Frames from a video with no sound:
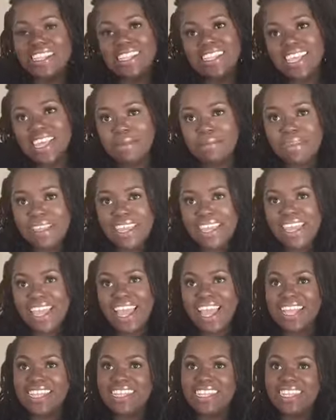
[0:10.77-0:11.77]
Tamia
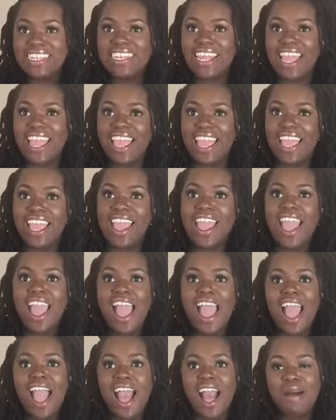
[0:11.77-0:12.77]
and today
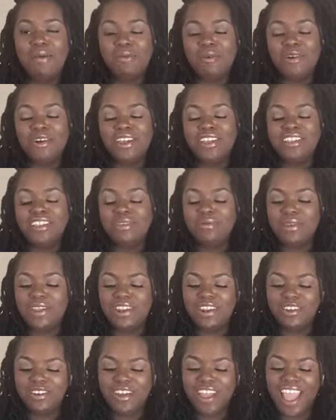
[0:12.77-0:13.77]
I'm going to be
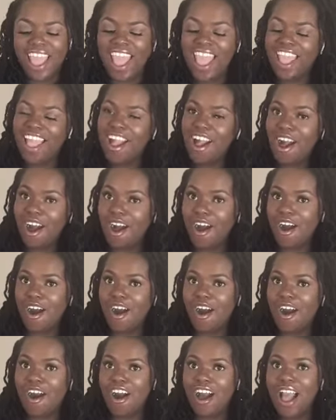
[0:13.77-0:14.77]
doing a
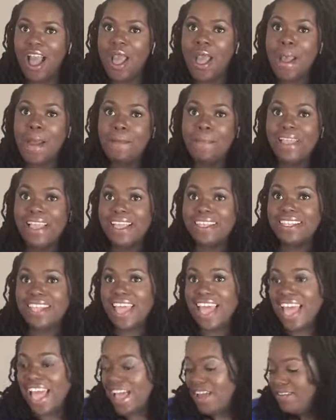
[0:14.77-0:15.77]
haul because I
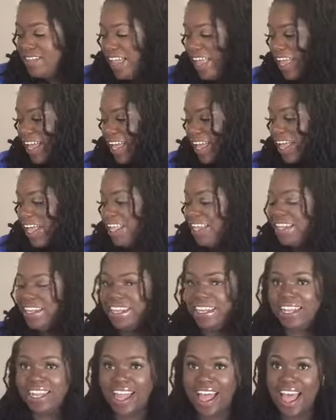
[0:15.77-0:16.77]
have like a
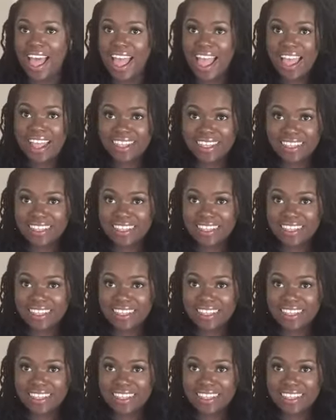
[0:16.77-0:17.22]
lot